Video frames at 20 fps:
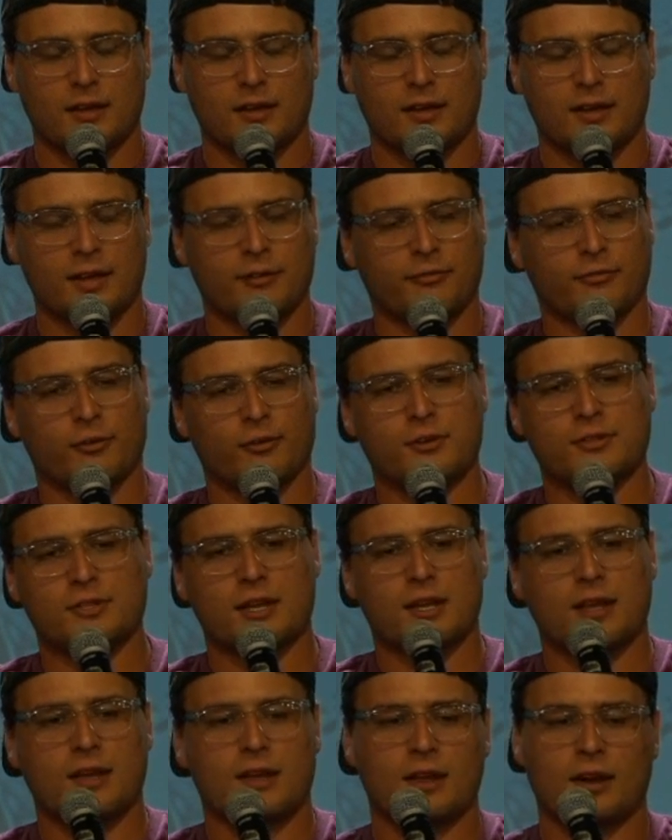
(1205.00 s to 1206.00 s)
effort
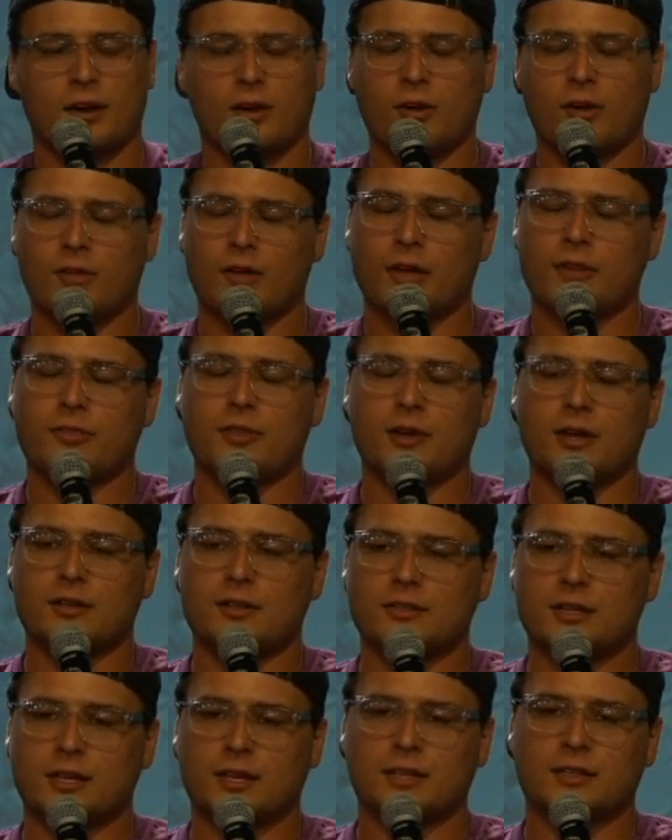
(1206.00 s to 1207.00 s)
and all that it
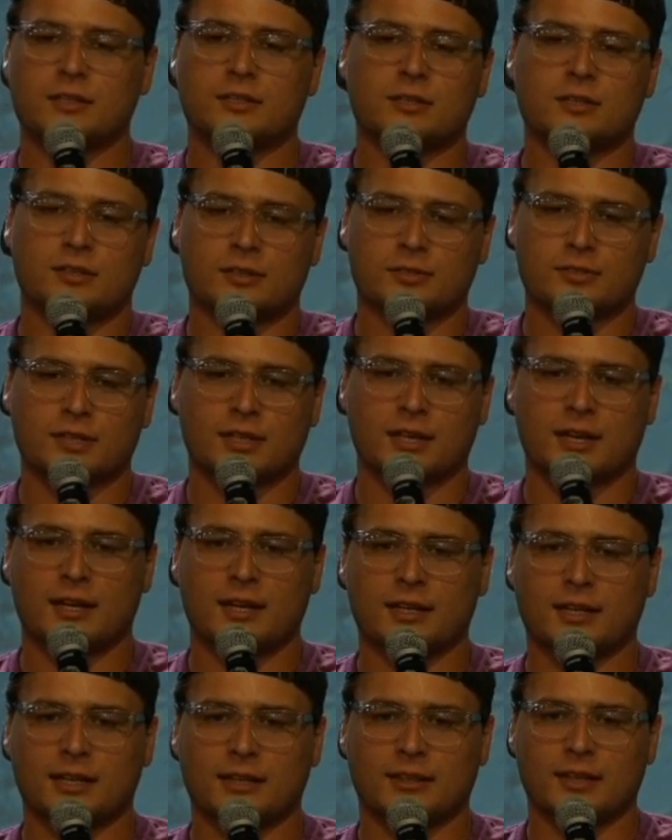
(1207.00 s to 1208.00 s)
takes to kind
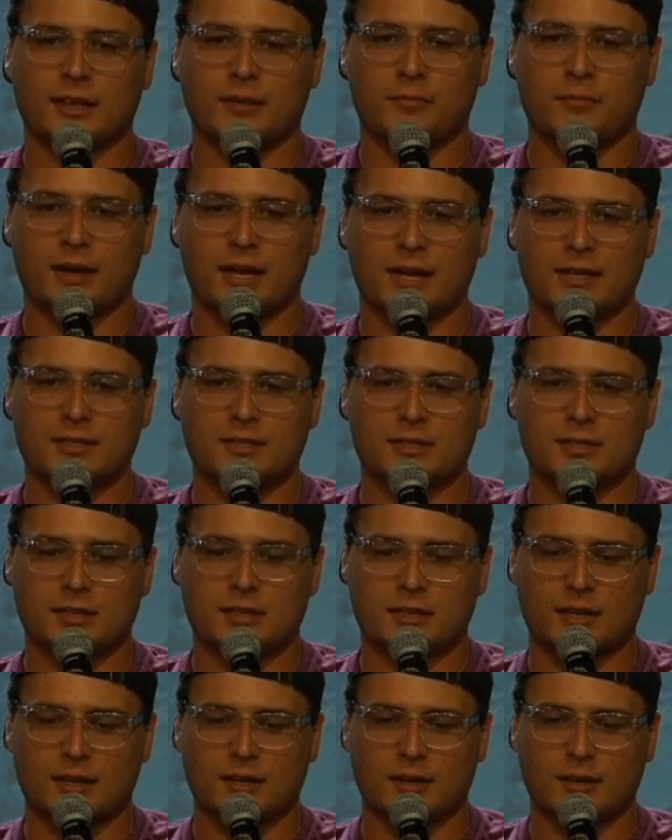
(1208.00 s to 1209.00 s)
of get that
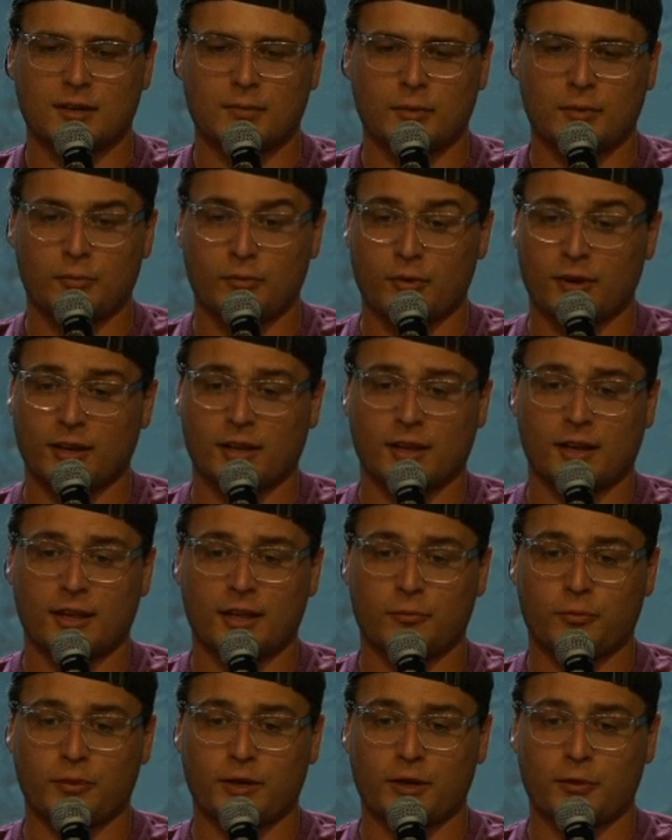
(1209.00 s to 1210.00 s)
mindset. I'm really
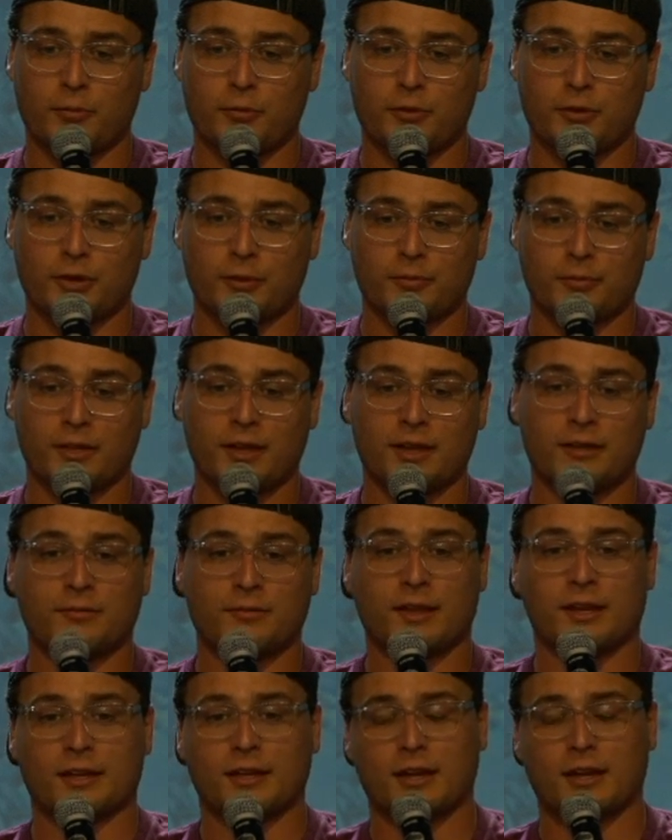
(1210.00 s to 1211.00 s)
glad we opened up
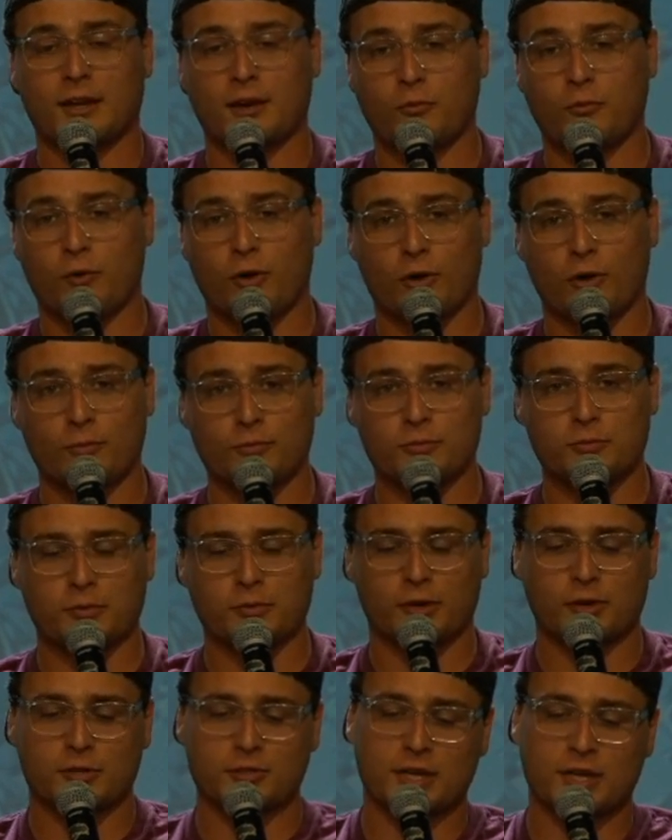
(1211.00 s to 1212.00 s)
that can of worms,
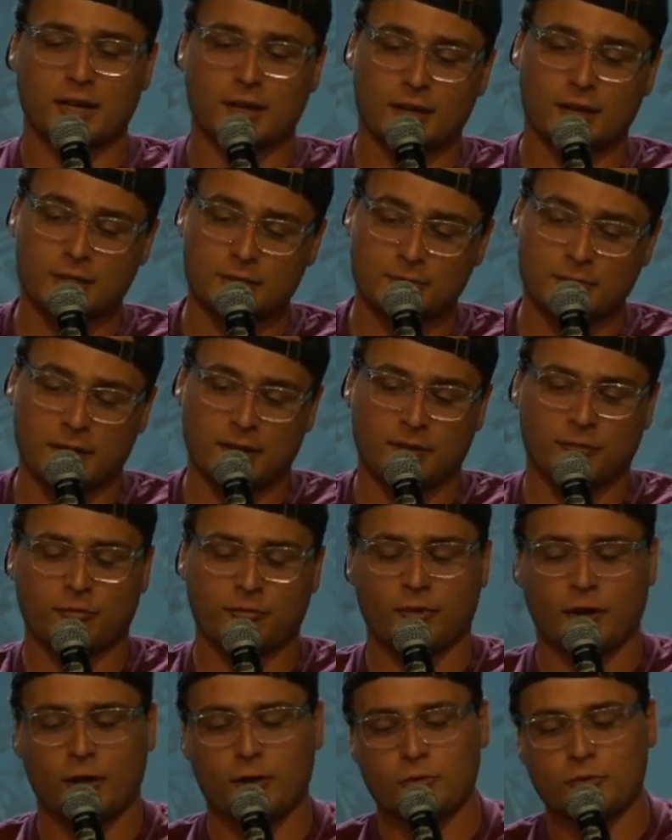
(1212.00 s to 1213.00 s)
because that leads me, it
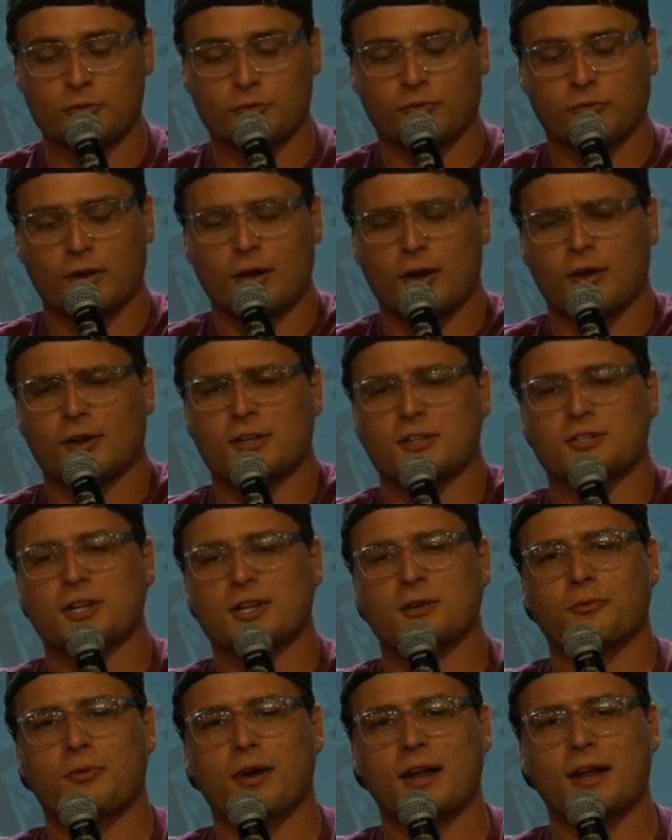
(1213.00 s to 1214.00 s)
flows
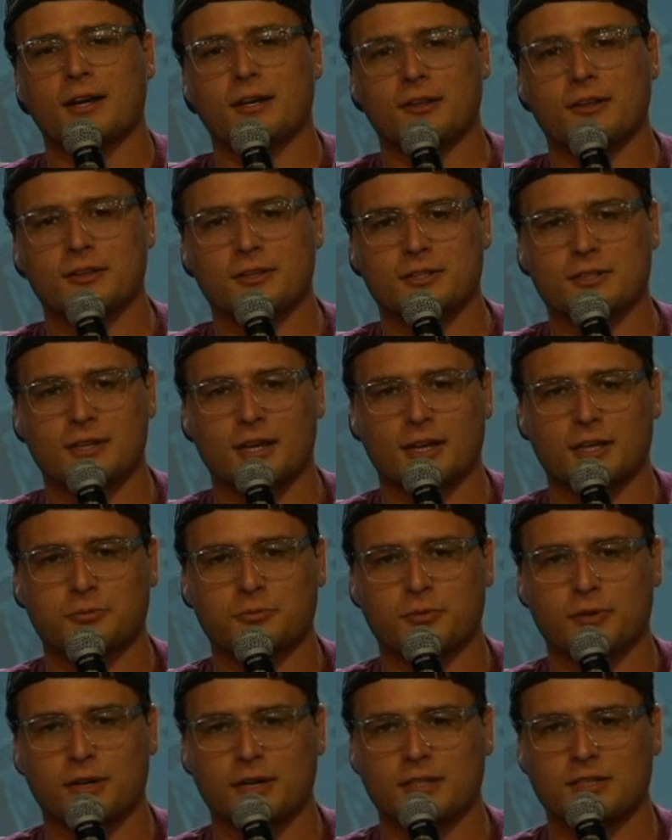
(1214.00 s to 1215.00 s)
flawlessly right into this
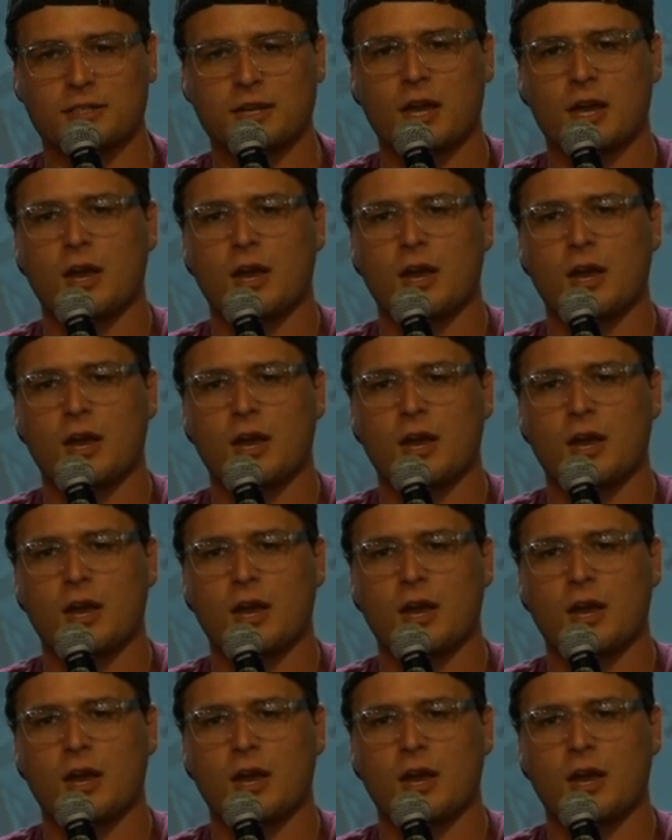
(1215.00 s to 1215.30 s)
next one. And it's,